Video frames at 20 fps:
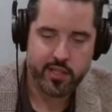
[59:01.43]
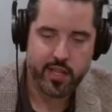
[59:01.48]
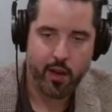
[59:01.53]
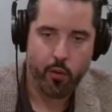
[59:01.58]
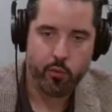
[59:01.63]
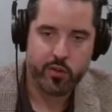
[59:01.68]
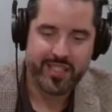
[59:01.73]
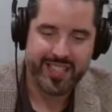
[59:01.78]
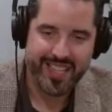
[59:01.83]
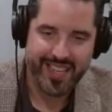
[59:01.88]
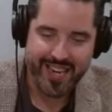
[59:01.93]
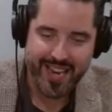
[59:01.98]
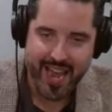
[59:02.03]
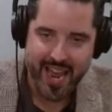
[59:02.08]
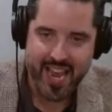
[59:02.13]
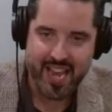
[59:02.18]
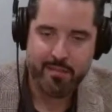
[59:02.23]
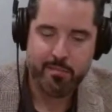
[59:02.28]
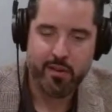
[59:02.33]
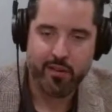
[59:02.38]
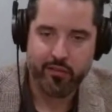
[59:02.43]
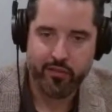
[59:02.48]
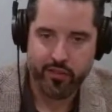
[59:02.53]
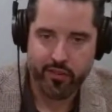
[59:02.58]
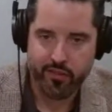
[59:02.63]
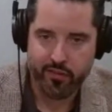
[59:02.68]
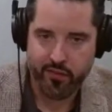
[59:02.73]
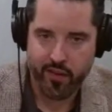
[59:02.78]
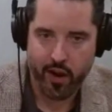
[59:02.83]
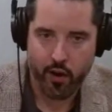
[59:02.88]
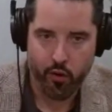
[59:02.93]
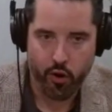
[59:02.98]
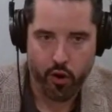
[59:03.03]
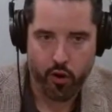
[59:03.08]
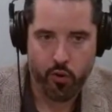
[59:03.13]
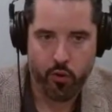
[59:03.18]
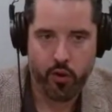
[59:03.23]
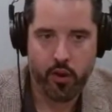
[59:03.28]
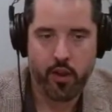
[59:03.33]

That was the name of the pharaoh.